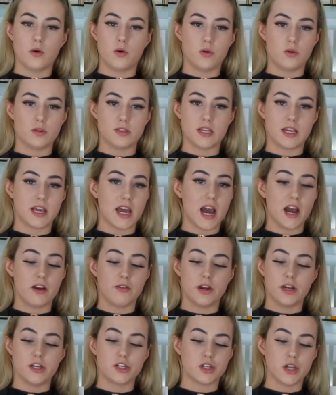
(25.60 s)
horse and
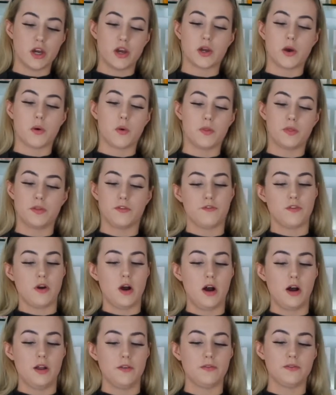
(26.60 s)
carriage logo on the
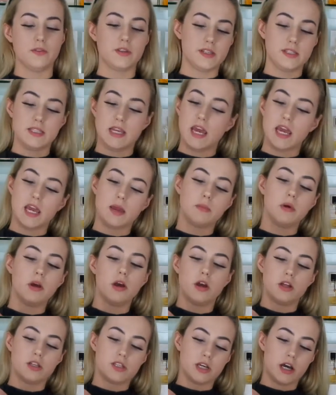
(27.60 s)
front, the same
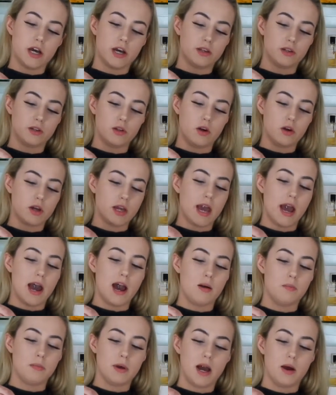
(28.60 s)
turn lock
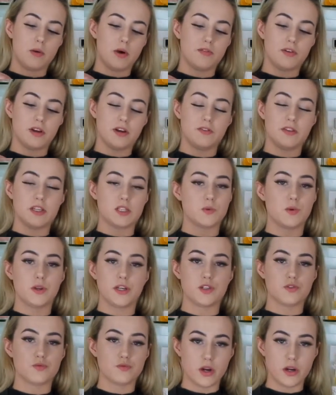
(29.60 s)
cap. However, this one
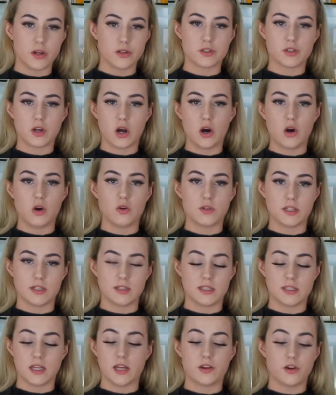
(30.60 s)
is rose gold
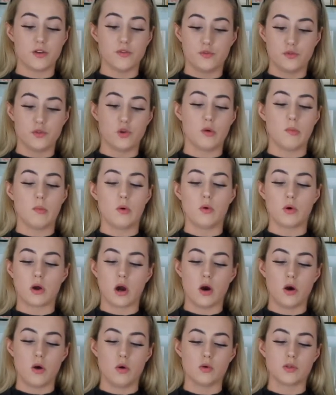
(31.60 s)
instead of normal
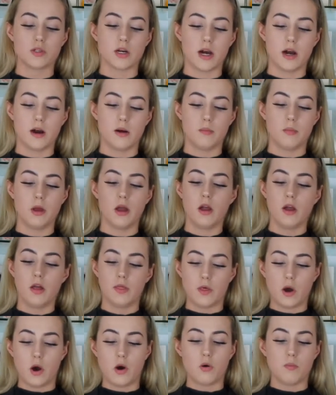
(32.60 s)
gold.
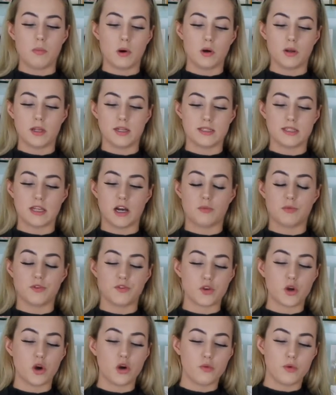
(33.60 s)
The whole bottle itself has
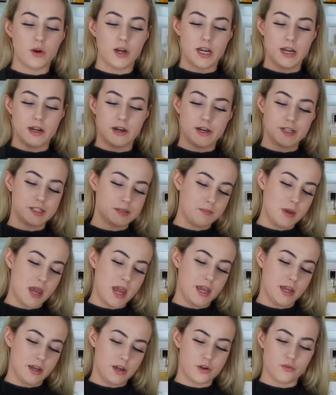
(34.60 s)
got a really nice
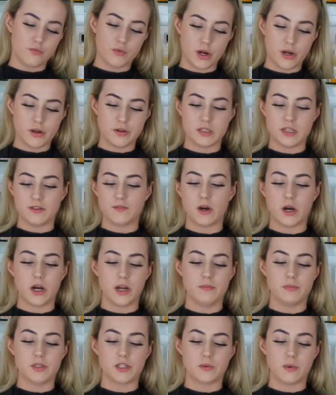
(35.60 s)
pink rosy
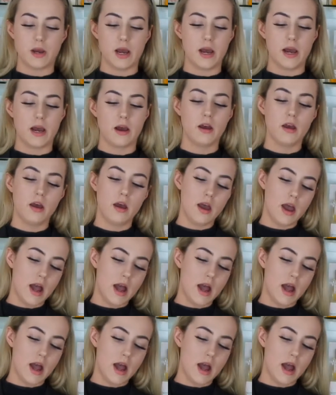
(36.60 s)
vibe to it.